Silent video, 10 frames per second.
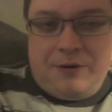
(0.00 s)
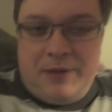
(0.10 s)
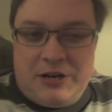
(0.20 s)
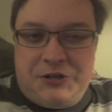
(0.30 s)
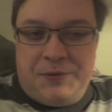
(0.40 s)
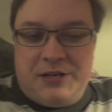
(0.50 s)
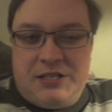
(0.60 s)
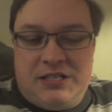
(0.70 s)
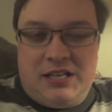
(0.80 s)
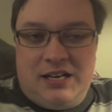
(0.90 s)
We actually
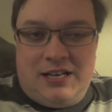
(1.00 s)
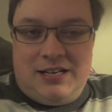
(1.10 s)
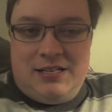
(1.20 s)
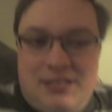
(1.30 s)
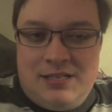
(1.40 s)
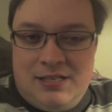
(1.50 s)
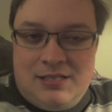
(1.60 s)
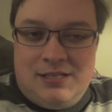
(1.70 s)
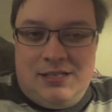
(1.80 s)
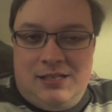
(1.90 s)
went,
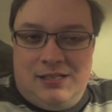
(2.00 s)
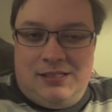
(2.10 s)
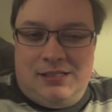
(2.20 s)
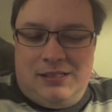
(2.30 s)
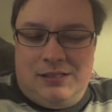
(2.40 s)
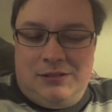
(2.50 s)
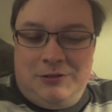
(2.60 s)
we